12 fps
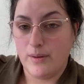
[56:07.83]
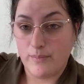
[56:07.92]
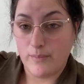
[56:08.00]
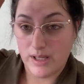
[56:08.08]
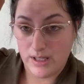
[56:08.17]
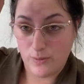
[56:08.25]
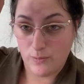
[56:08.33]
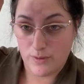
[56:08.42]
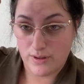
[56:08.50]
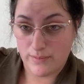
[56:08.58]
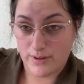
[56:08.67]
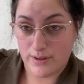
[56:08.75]
mini
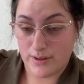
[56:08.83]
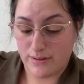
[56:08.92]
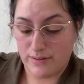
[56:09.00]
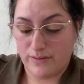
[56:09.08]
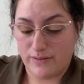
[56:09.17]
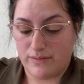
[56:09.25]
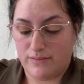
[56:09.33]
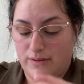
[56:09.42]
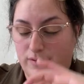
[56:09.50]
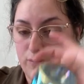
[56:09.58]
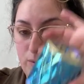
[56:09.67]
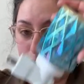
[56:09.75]
warmers.
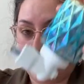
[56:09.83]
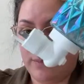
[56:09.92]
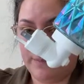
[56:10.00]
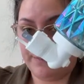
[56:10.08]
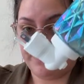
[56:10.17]
This one.